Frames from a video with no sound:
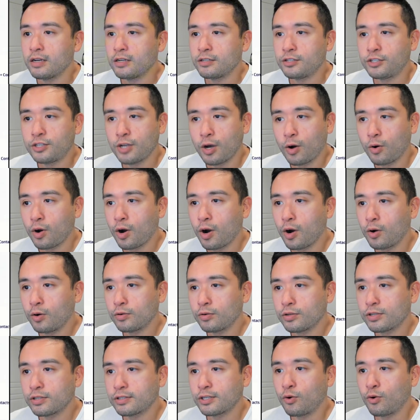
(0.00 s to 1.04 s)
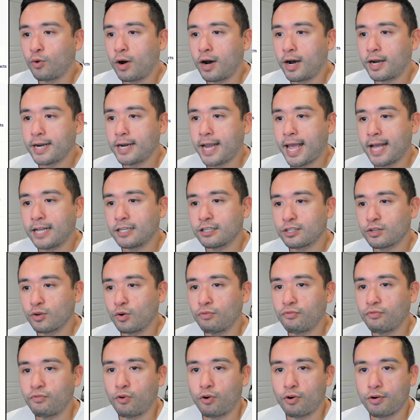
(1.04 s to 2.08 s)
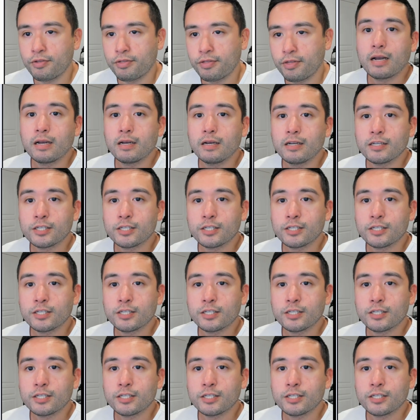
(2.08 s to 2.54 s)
Zoho, so on and so forth.